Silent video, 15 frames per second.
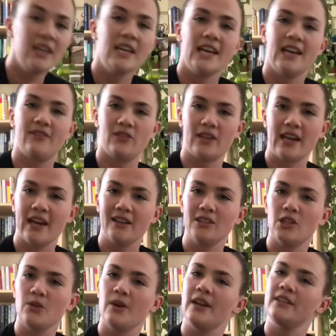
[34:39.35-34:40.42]
If you can't
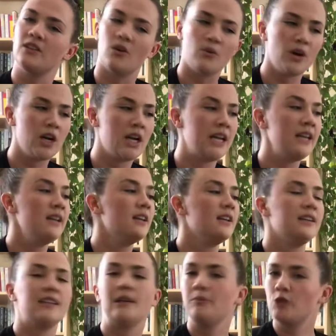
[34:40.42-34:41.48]
do it, don't worry,
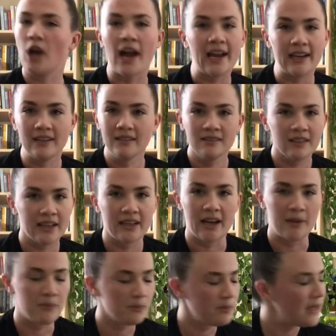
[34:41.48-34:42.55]
keep trying, and I
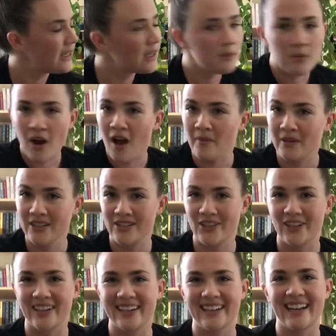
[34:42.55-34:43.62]
pinky promise you're
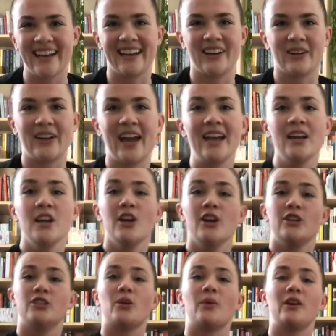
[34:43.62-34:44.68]
gonna get it, okay?
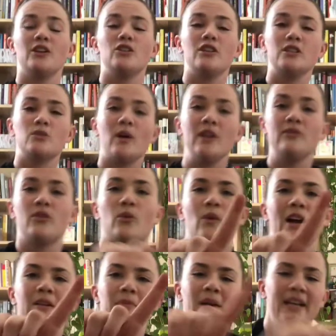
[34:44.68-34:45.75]
So we're gonna do this one for
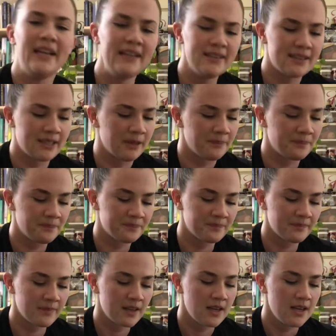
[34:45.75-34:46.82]
1 minute.
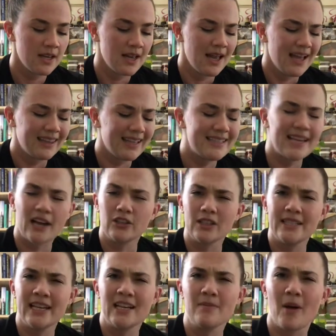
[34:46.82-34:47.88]
Let's actually
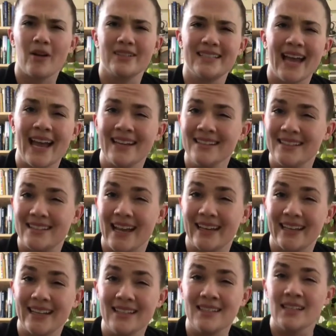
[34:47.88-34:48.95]
take about 10
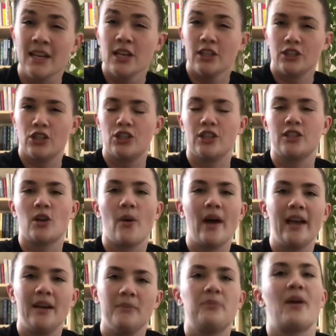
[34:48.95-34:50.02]
seconds to just go ahead
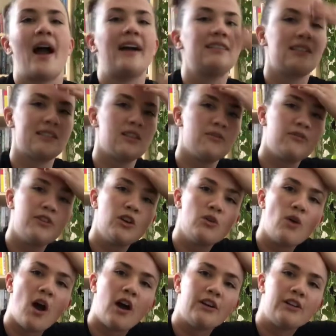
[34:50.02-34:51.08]
and practice a few
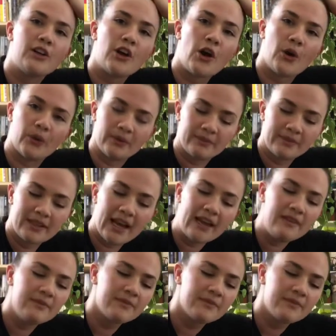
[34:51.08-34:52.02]
on your own, okay?